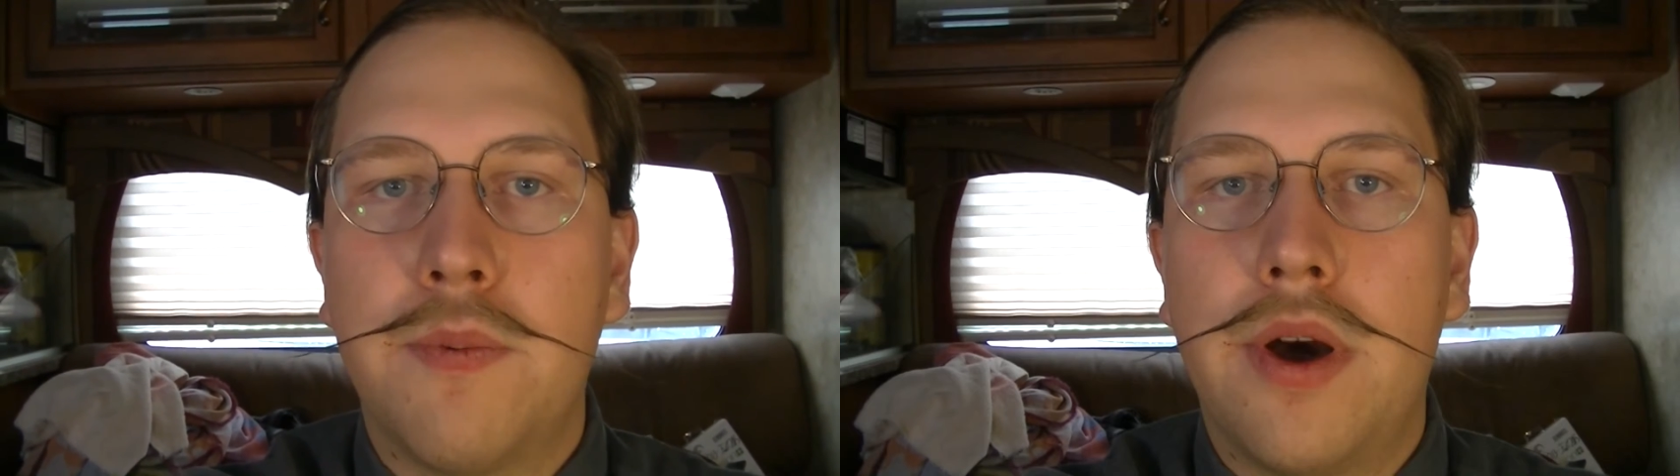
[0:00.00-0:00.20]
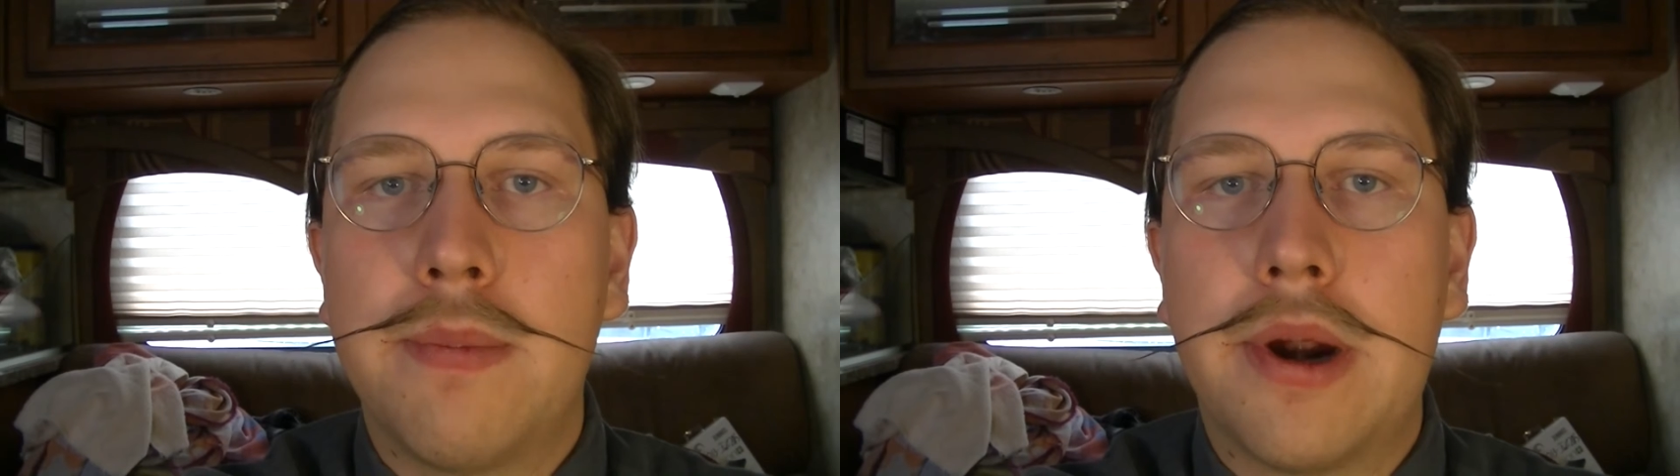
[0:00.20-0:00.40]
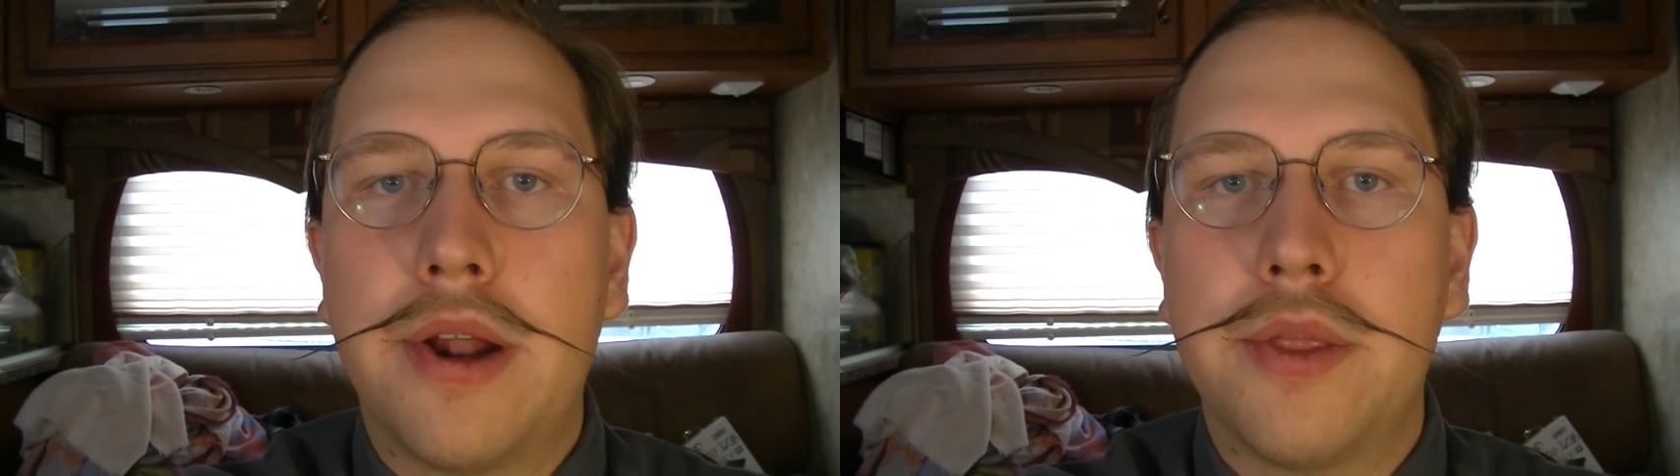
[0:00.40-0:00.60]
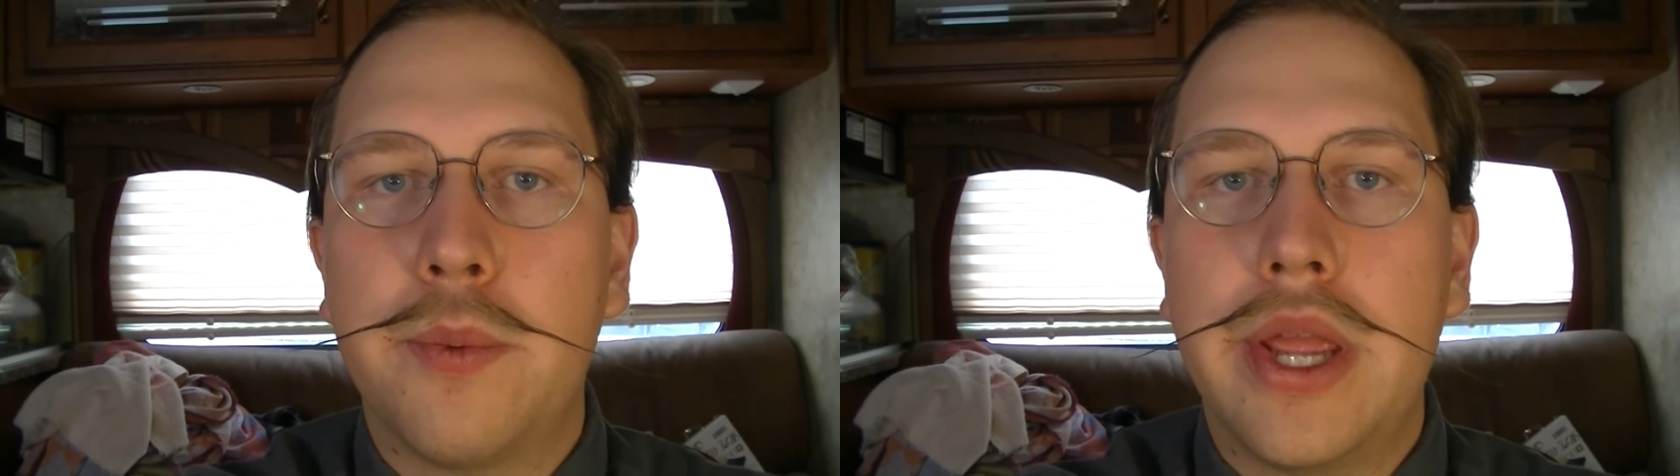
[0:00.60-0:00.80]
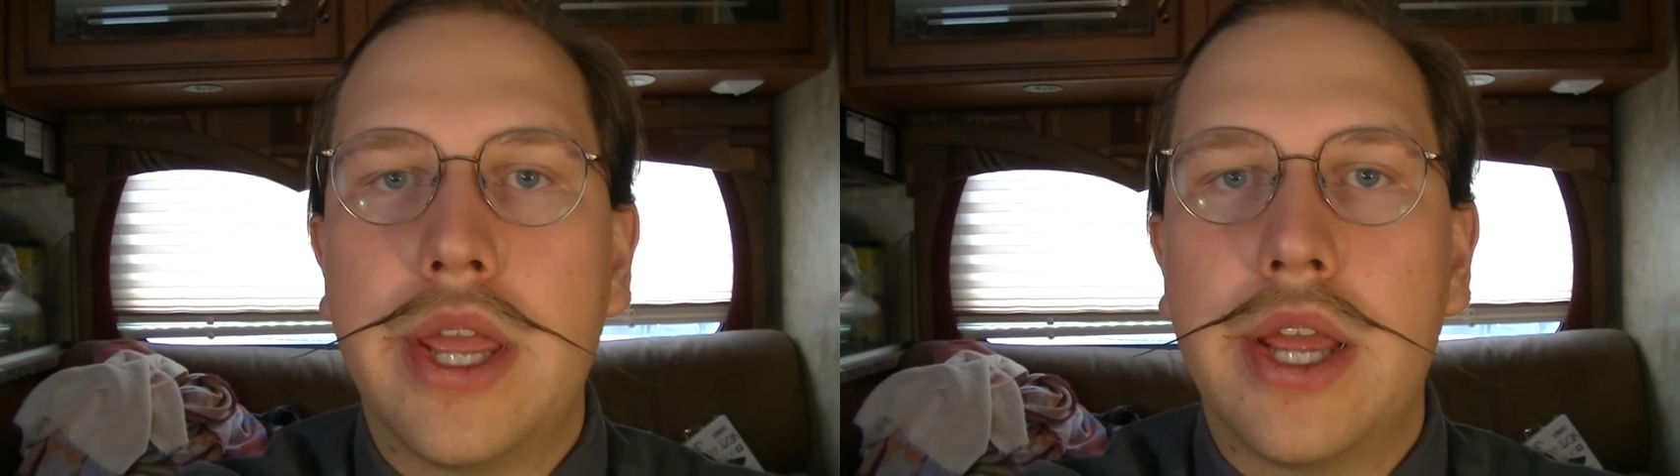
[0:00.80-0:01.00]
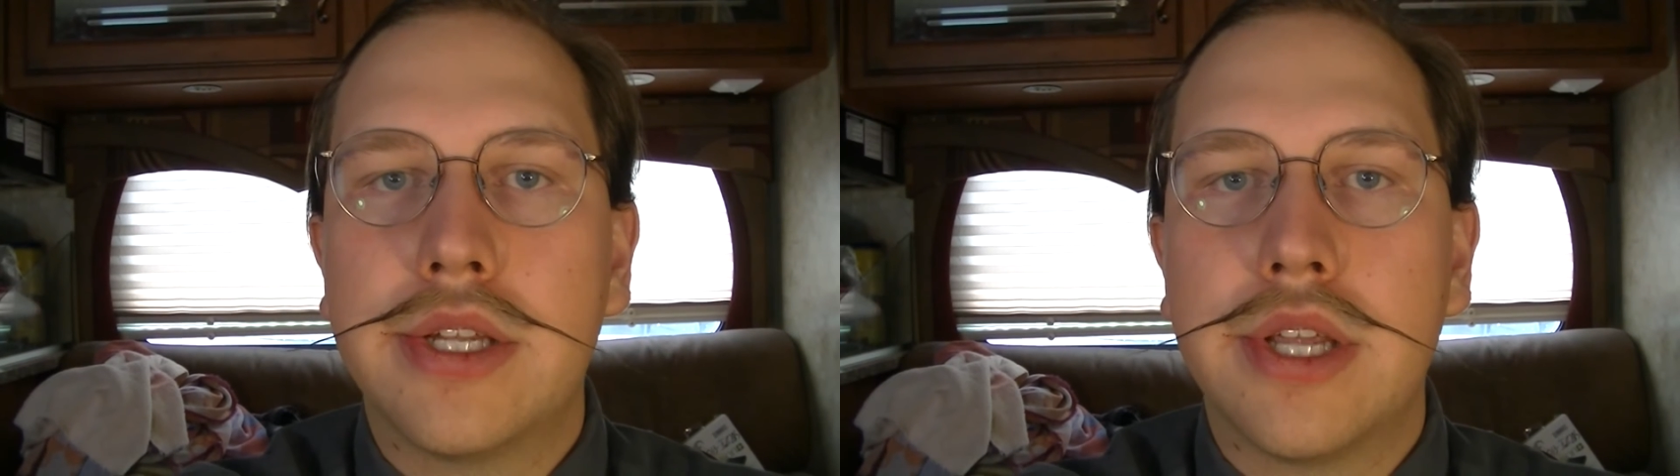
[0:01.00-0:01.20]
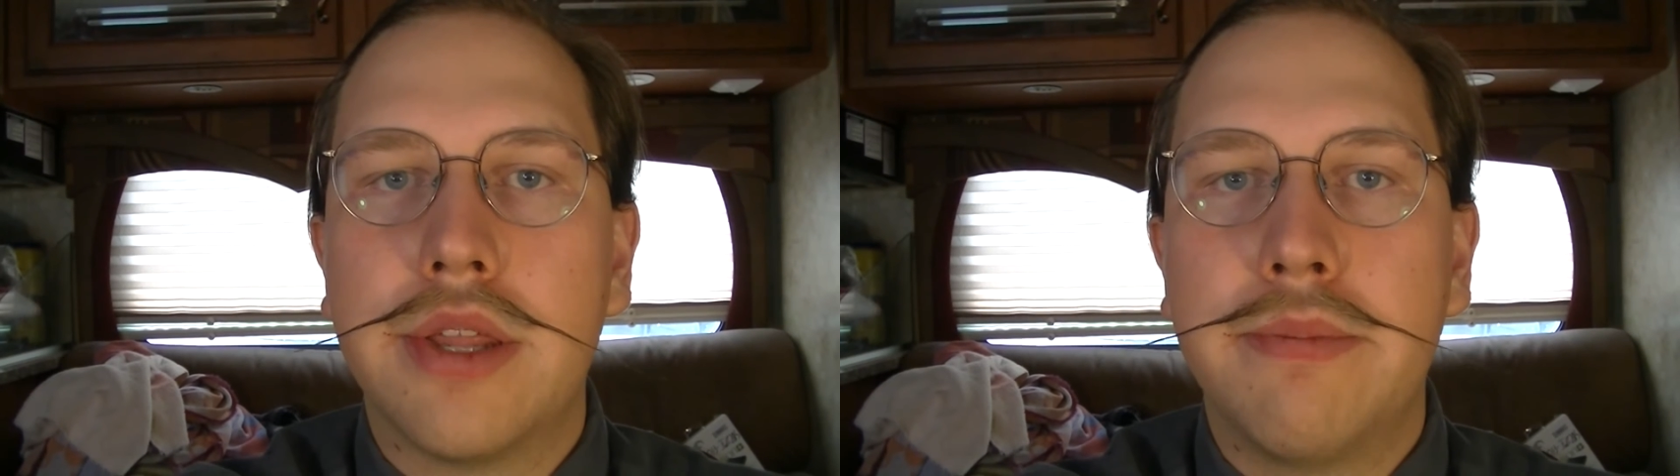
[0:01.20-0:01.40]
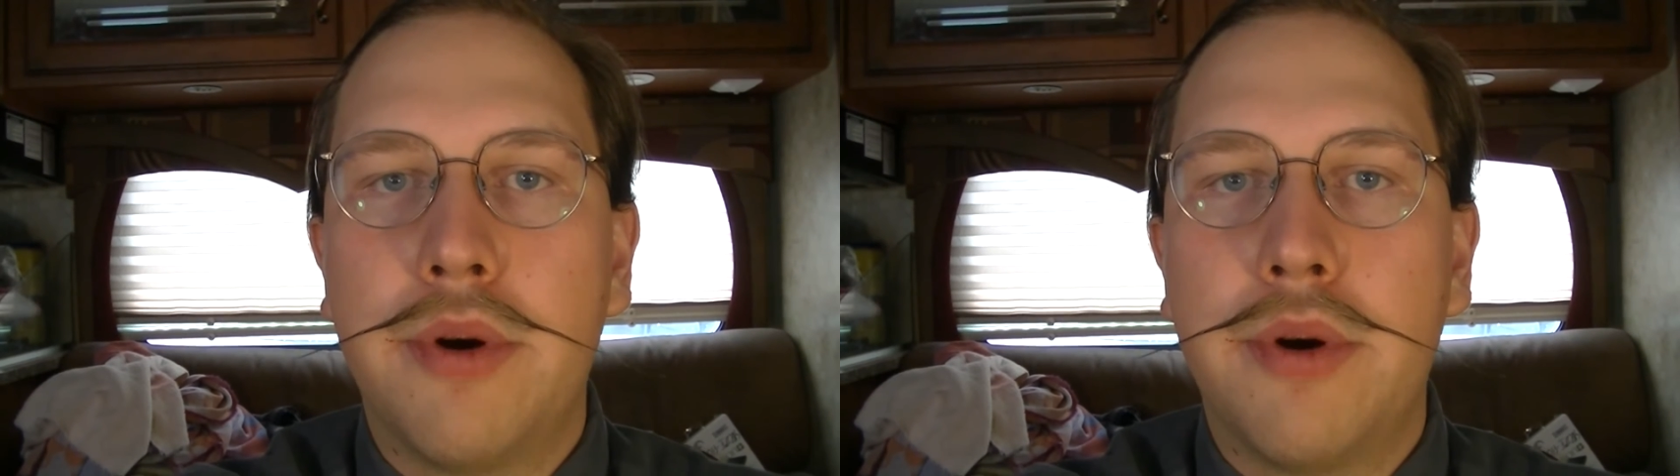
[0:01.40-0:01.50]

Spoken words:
Walmart on the weekends and the